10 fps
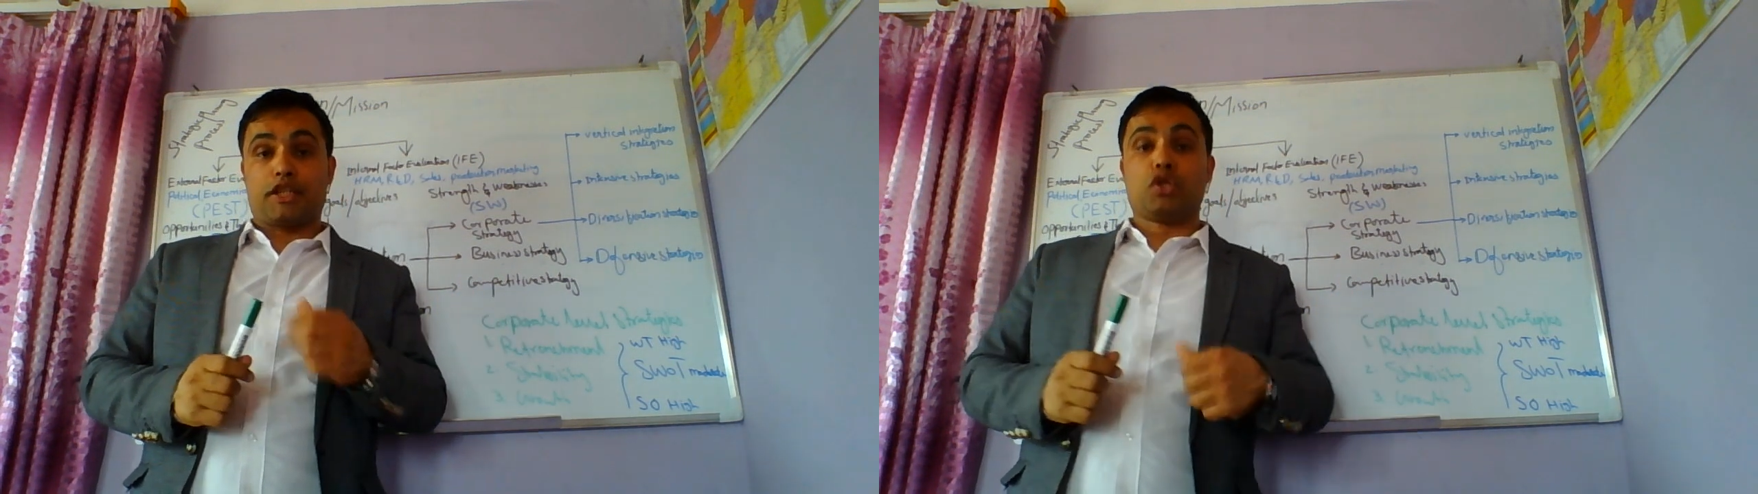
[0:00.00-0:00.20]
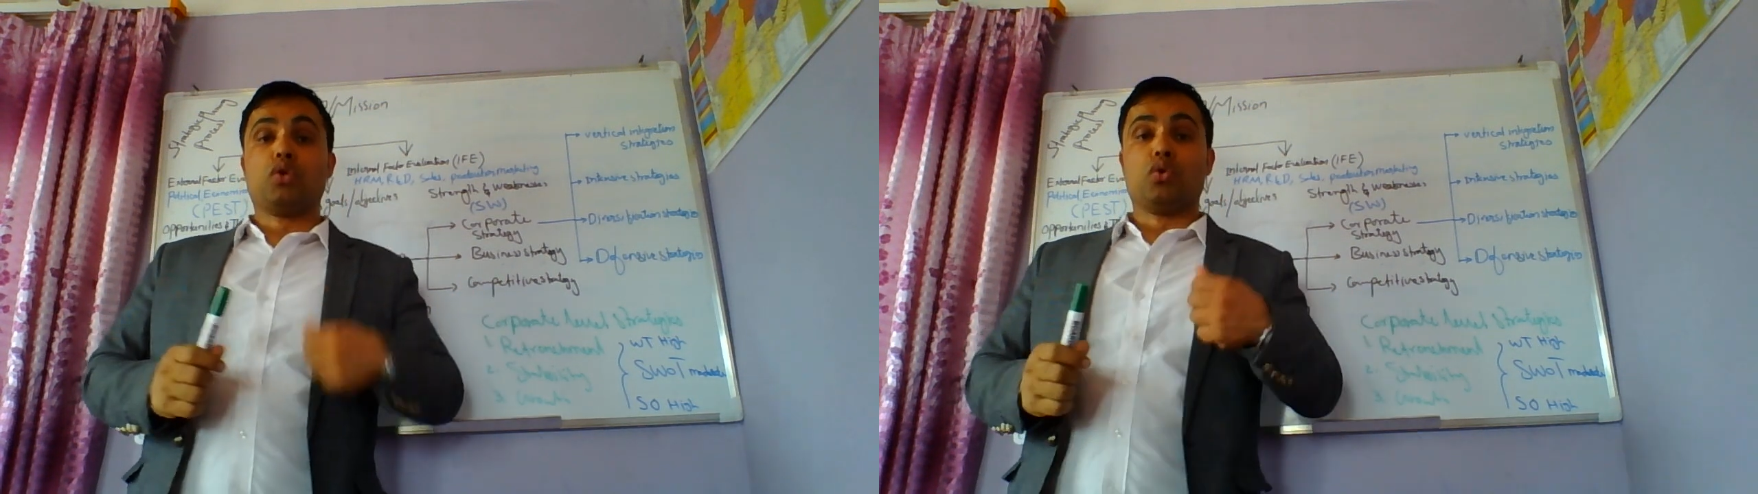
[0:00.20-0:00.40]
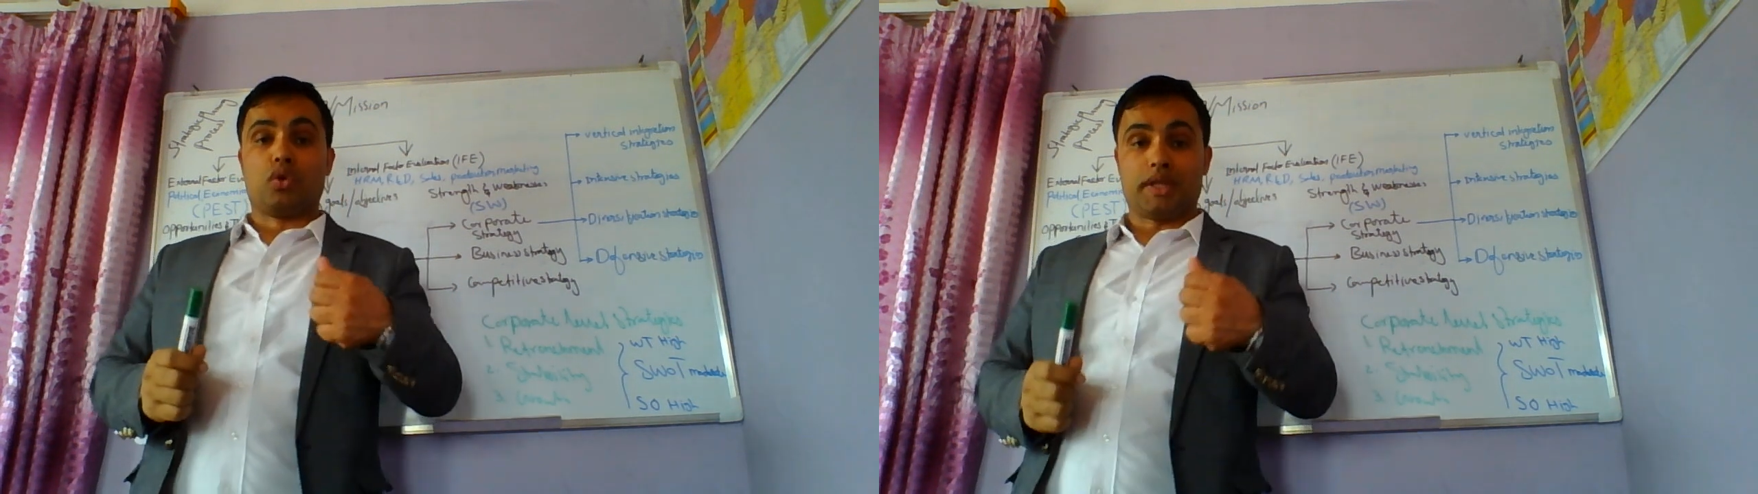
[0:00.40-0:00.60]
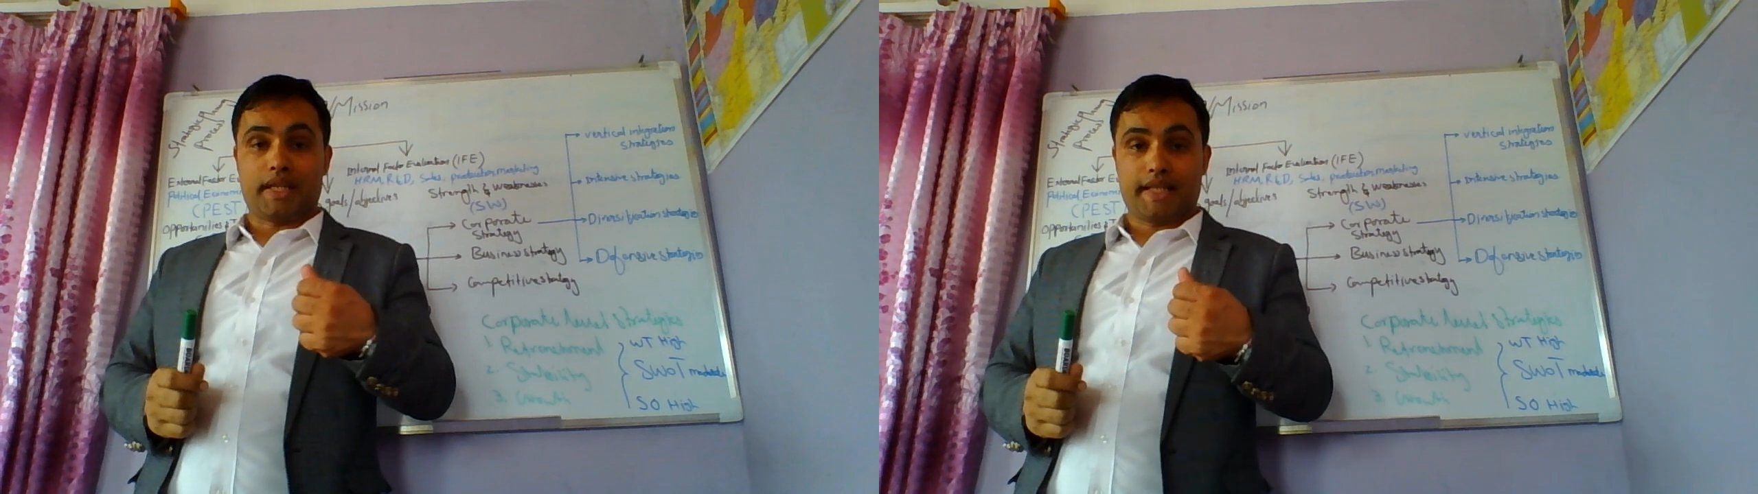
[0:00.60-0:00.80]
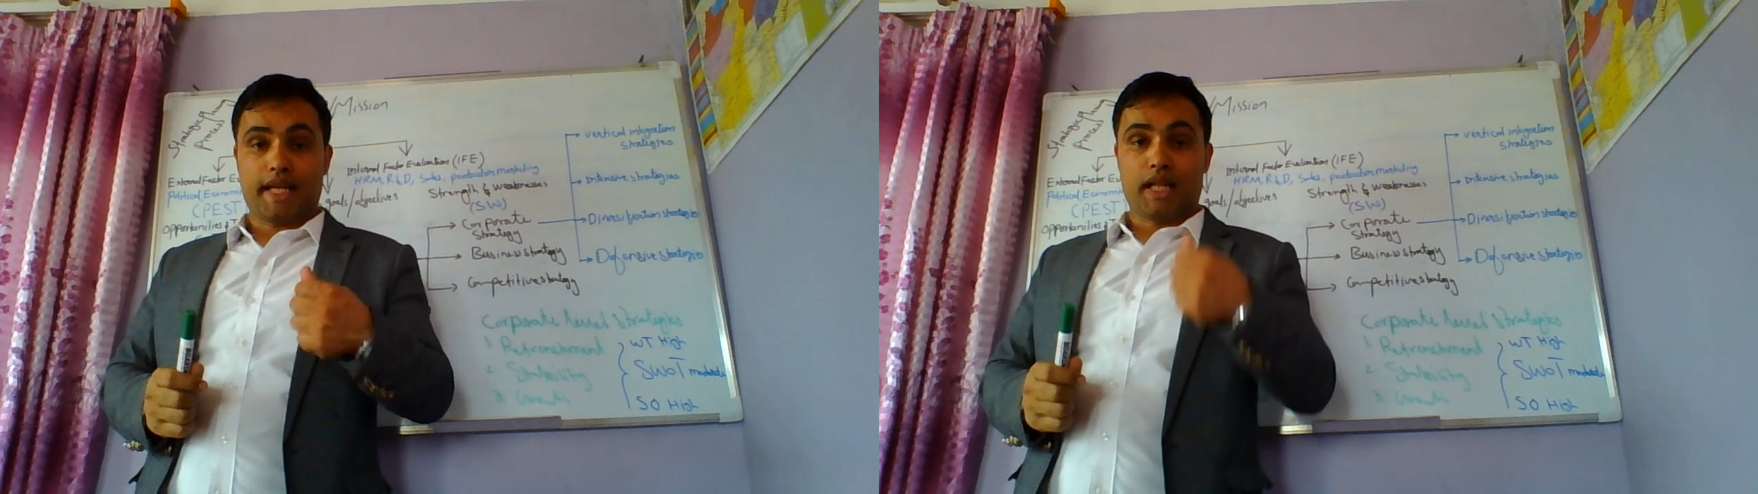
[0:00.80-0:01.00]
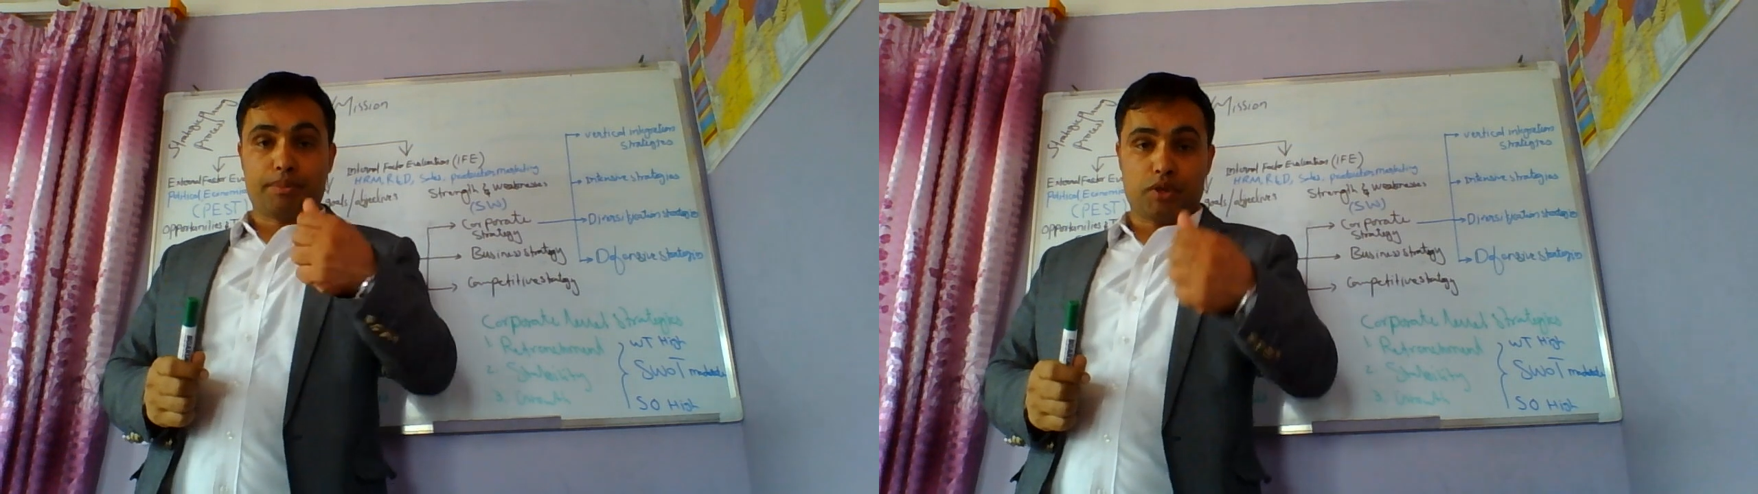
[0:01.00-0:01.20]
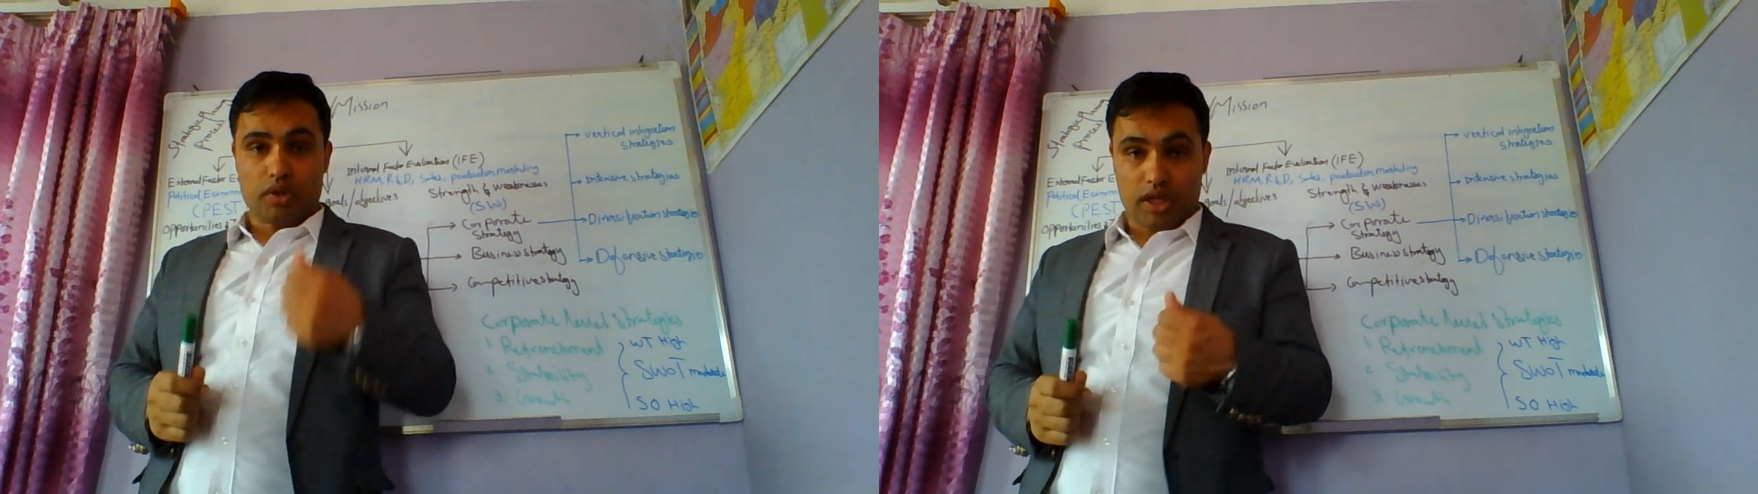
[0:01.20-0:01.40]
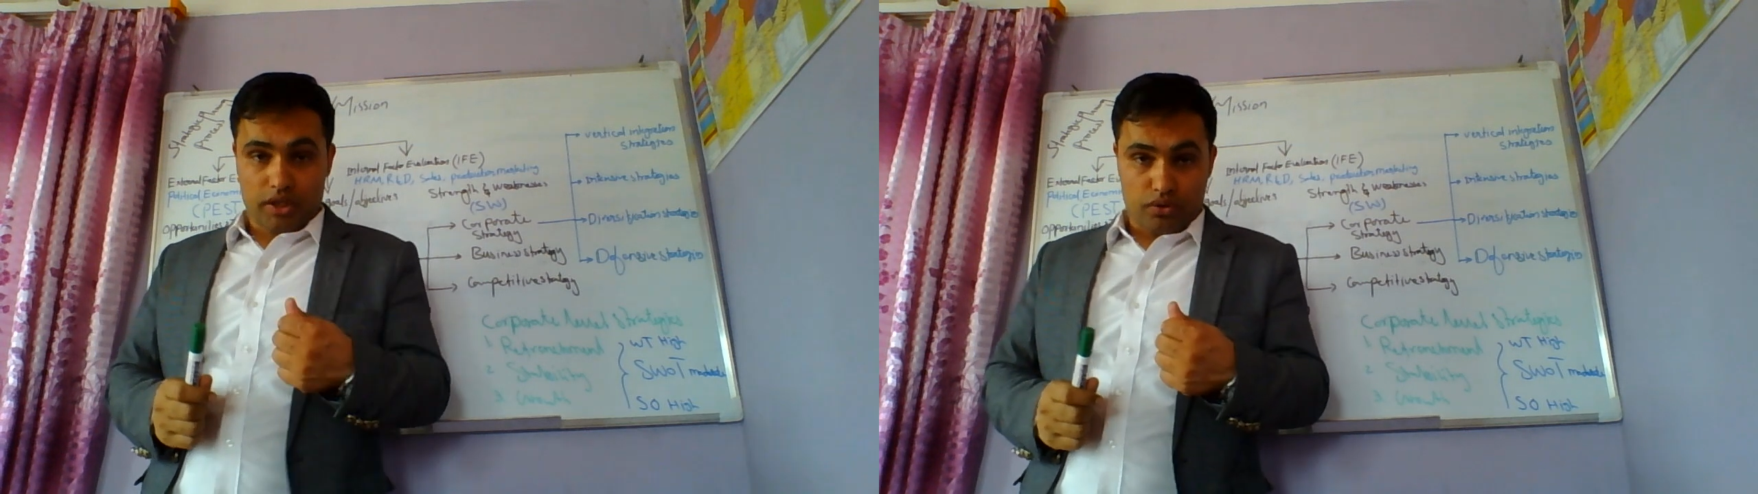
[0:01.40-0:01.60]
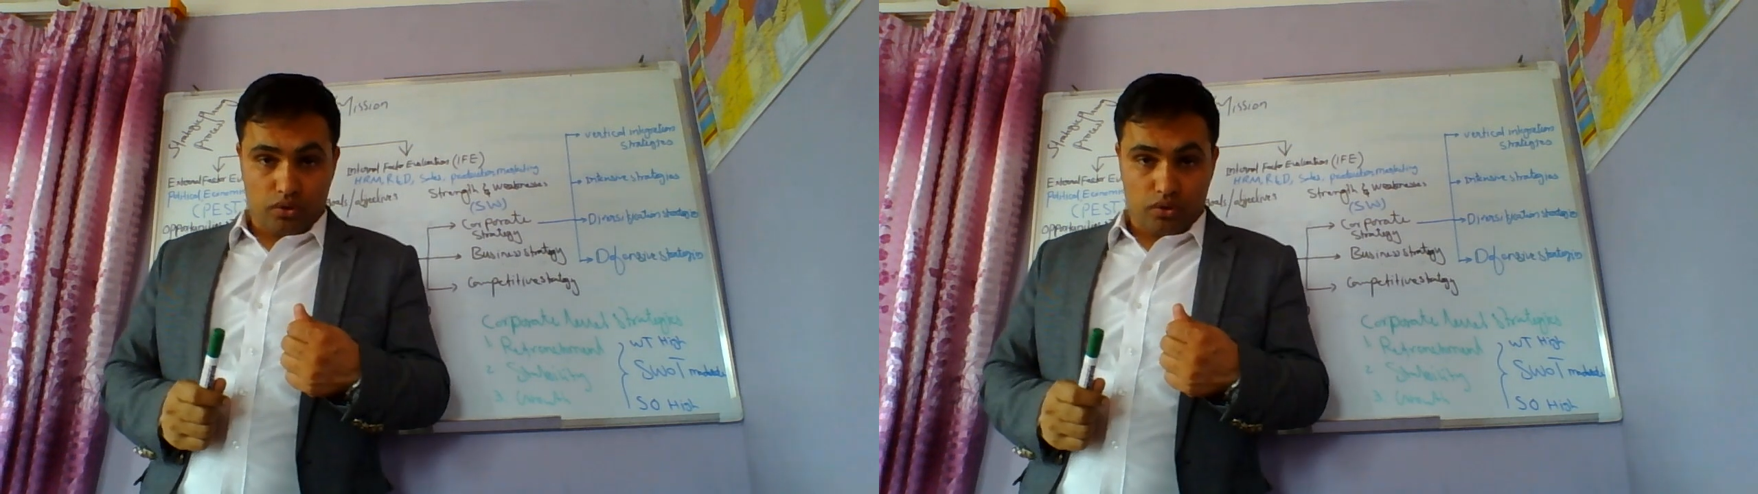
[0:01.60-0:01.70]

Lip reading: tool that helps you get to